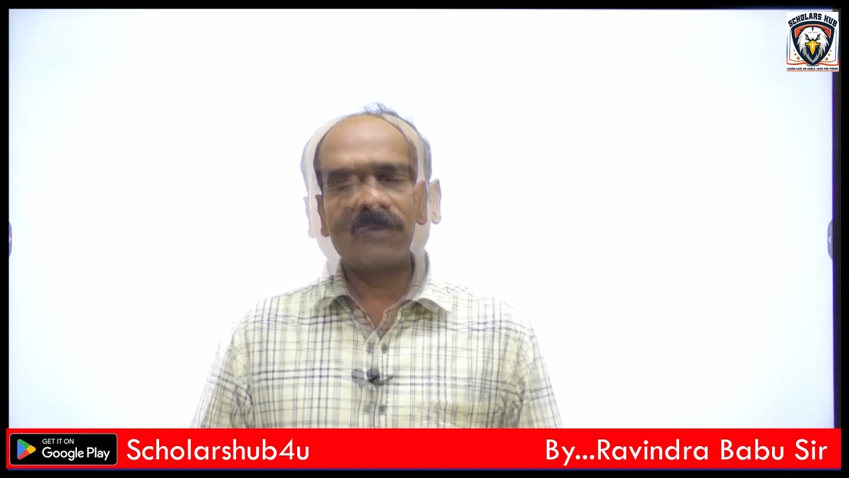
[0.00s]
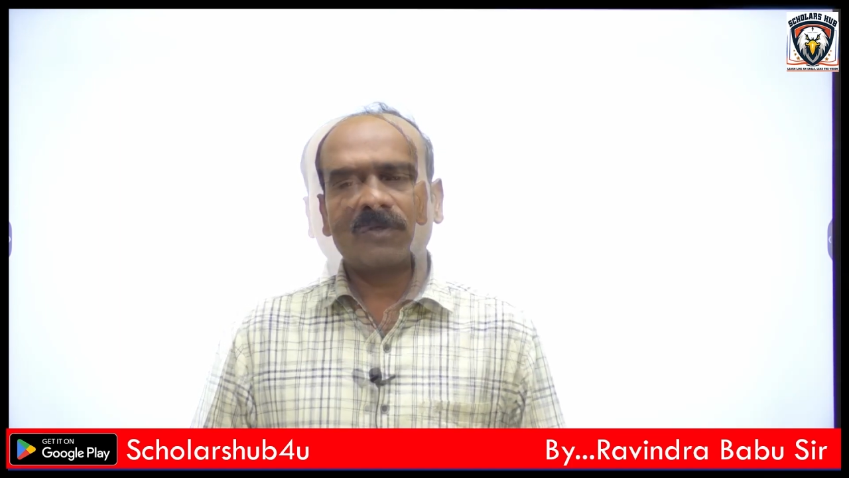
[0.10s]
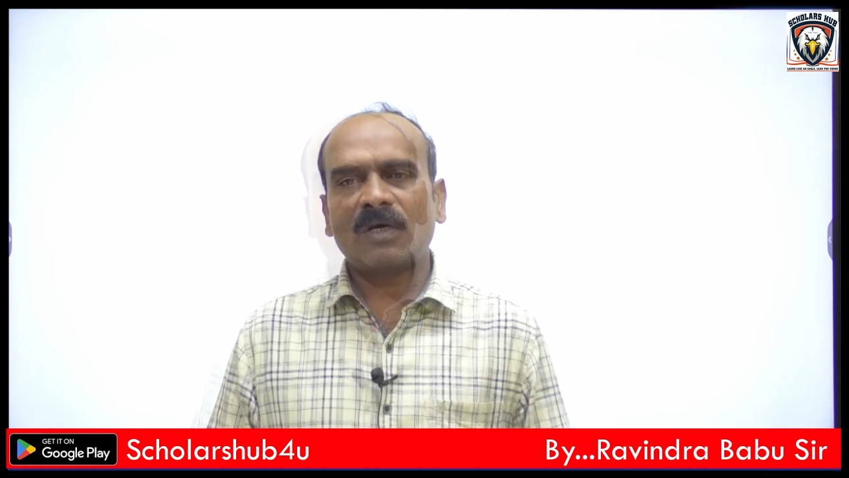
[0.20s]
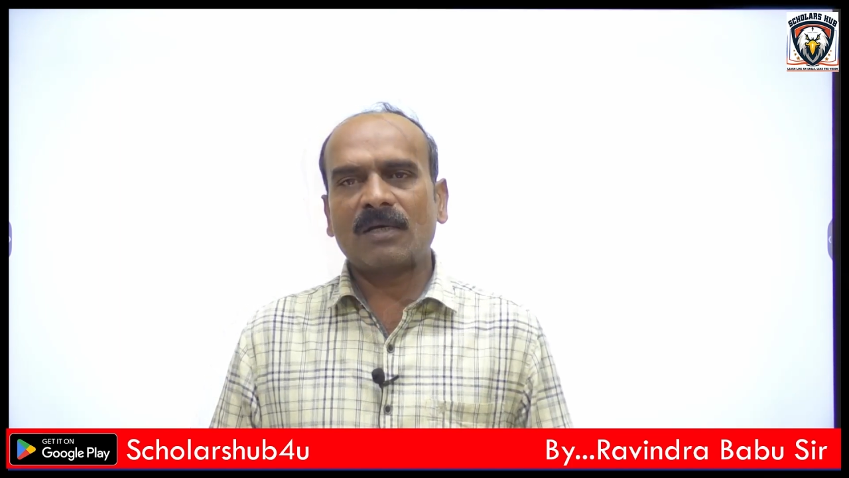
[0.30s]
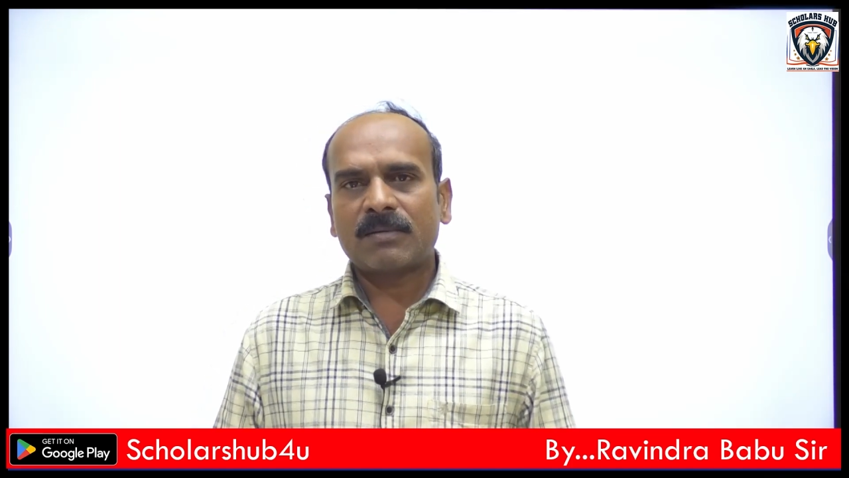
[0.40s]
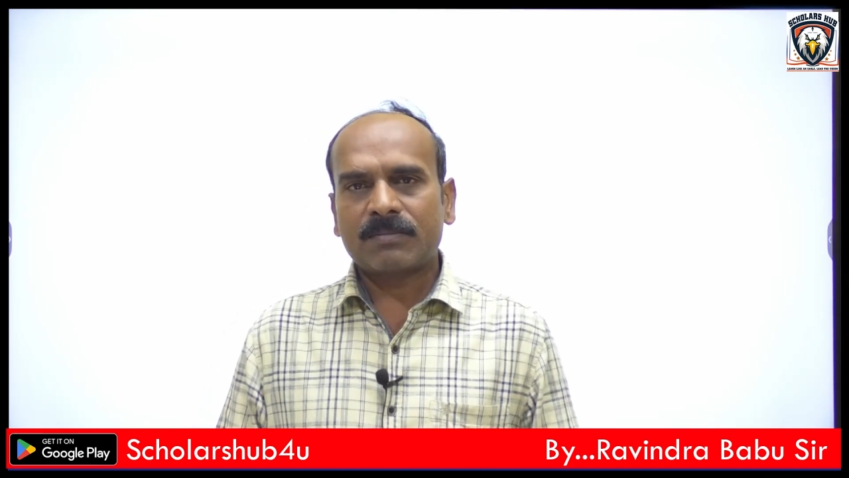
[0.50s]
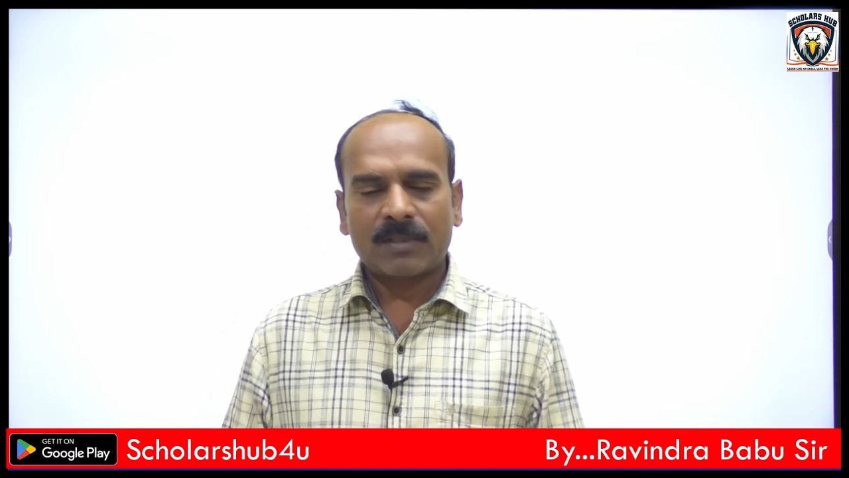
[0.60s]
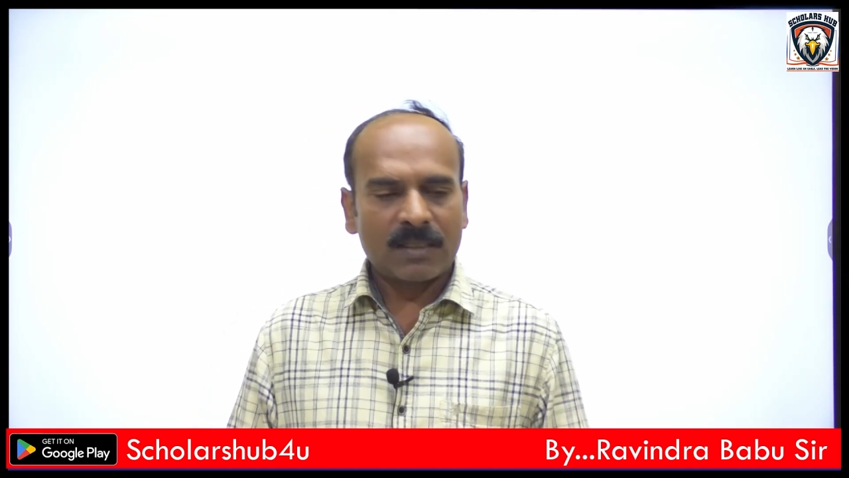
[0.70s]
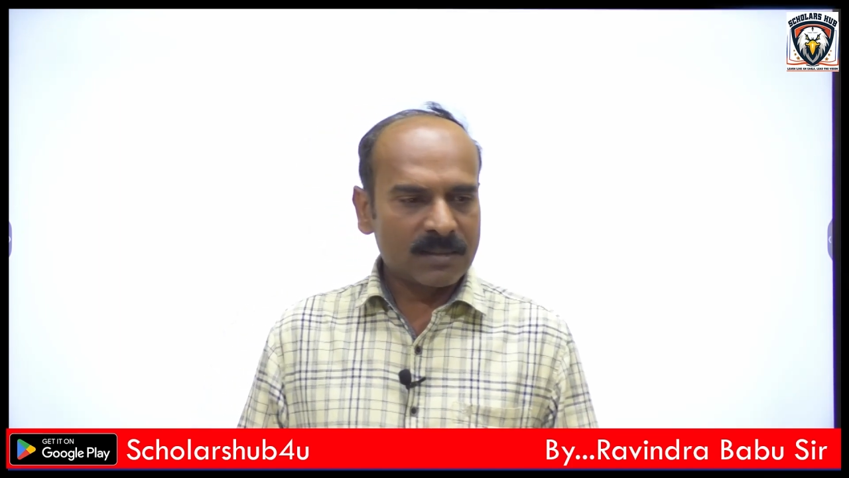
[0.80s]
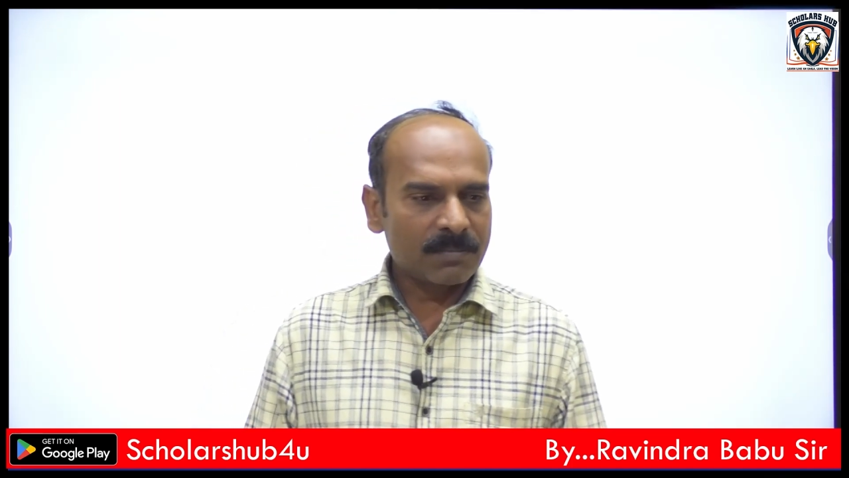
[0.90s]

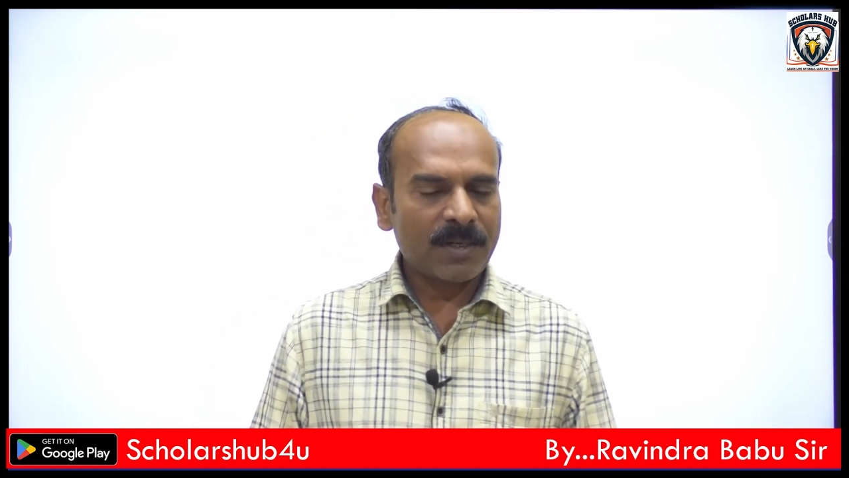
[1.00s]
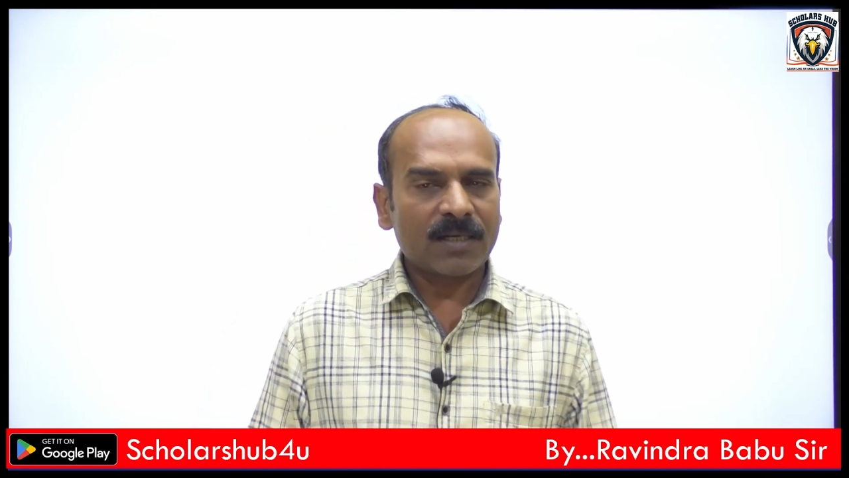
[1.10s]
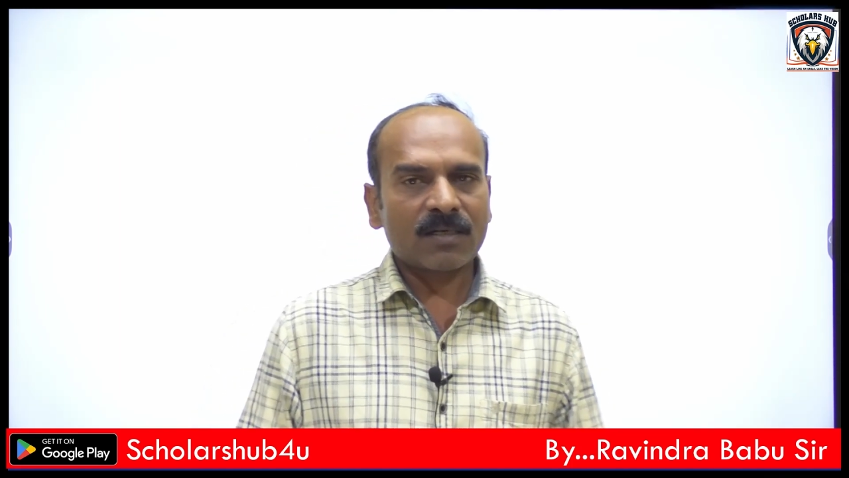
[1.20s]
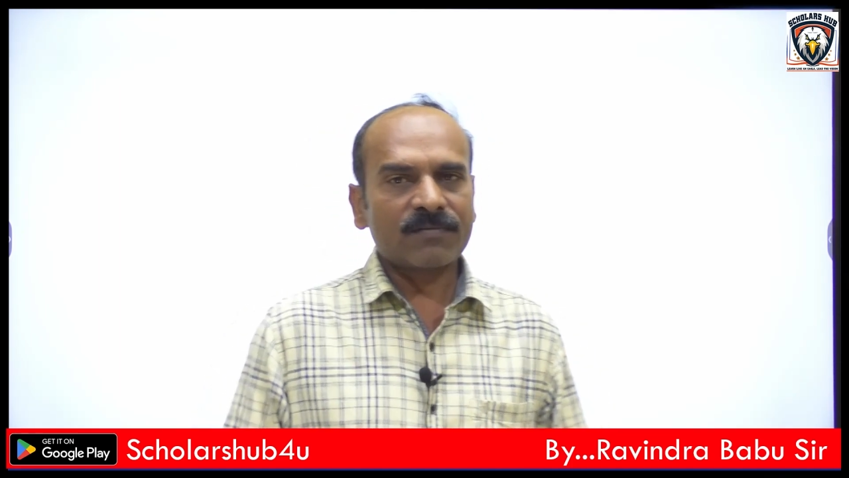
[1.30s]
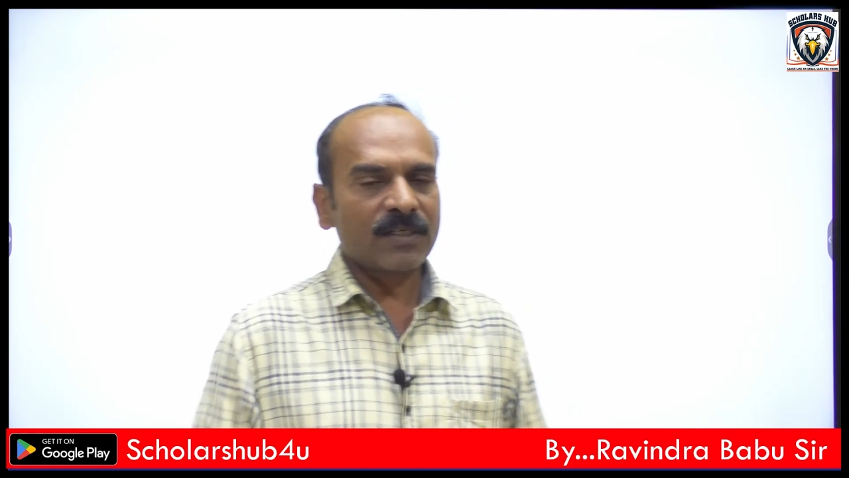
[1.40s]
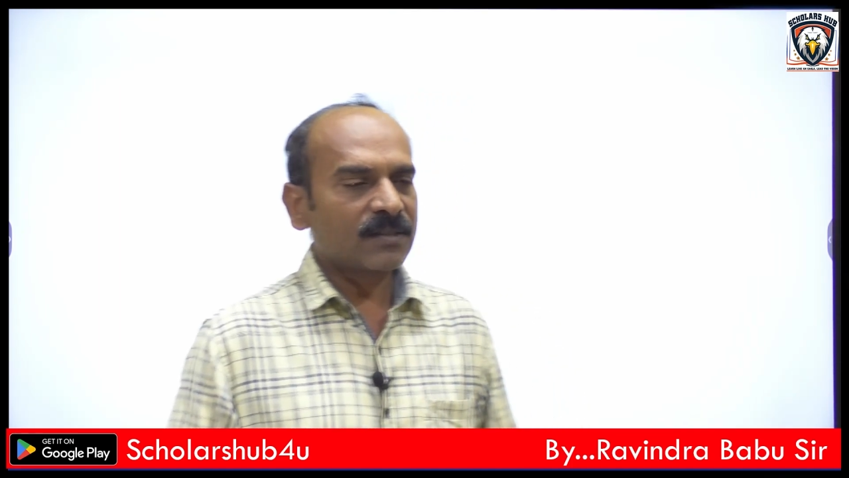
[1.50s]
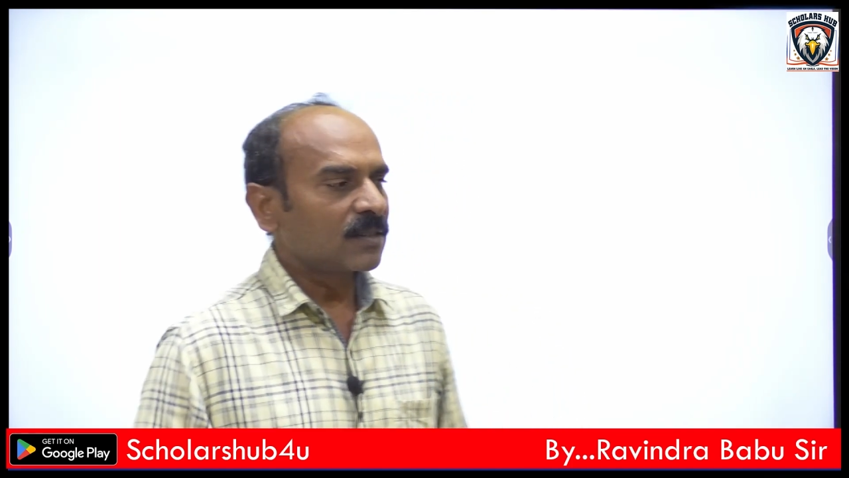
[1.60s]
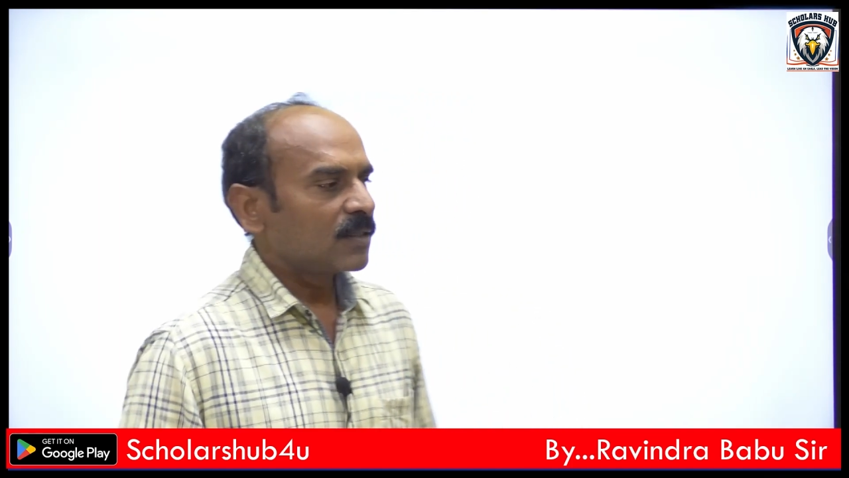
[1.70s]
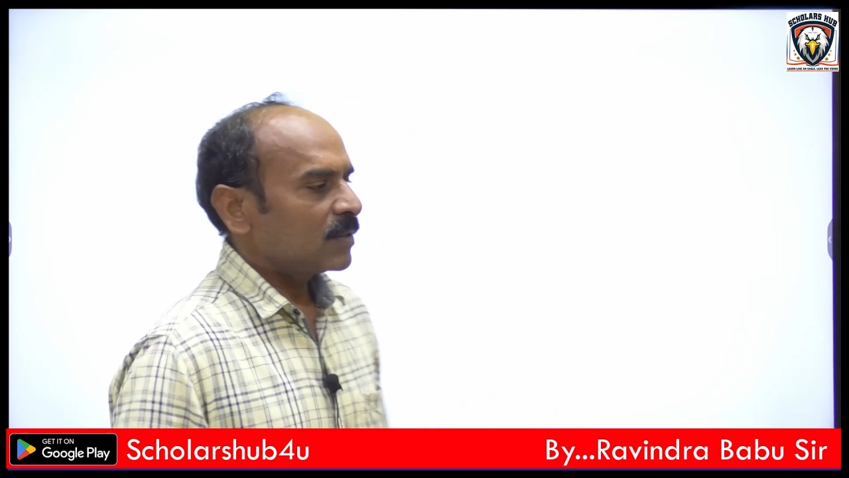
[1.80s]
So as a part of this